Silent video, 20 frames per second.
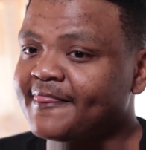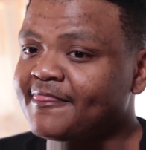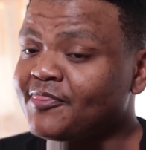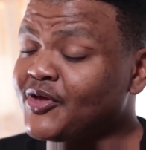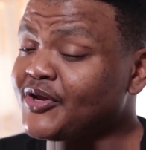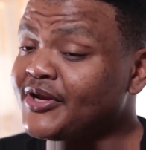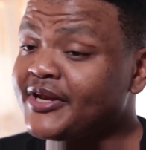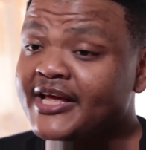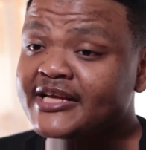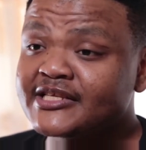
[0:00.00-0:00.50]

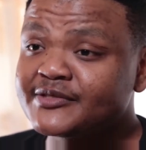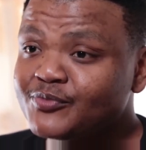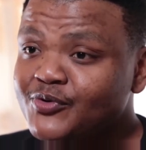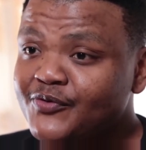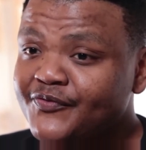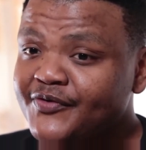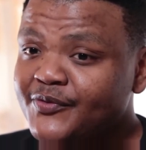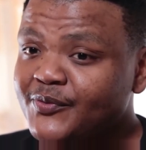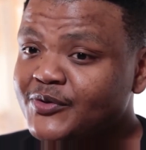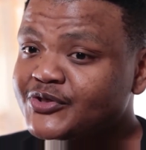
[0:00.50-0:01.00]
The next
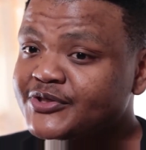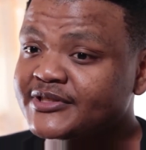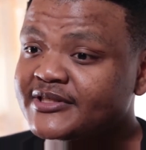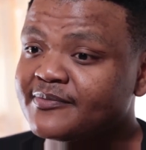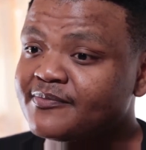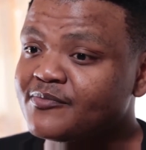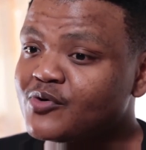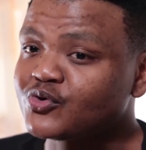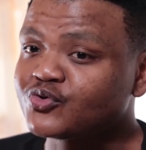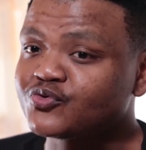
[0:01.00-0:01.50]
movie, which is the
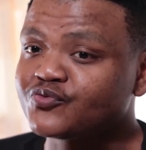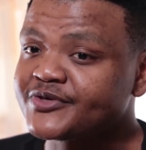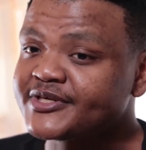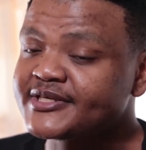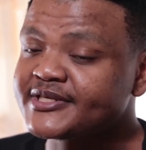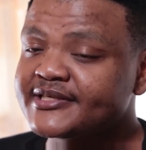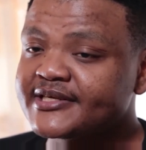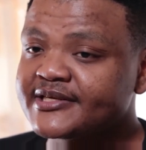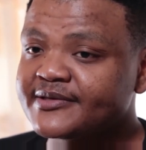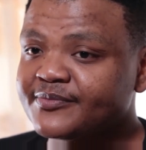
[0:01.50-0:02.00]
most
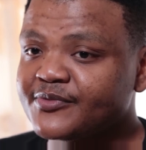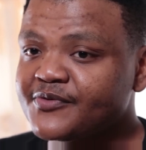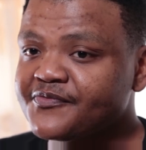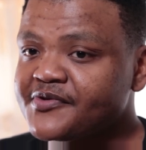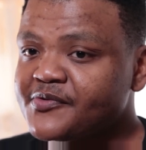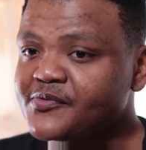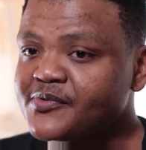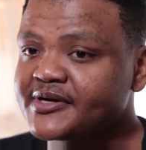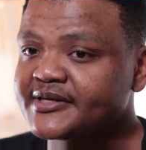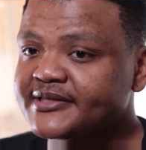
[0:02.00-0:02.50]
recent
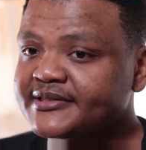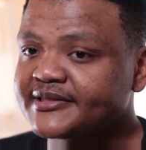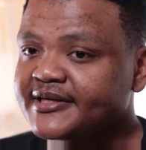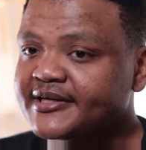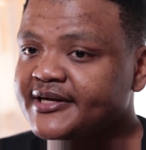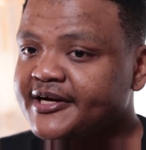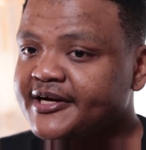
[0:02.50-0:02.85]
movie, was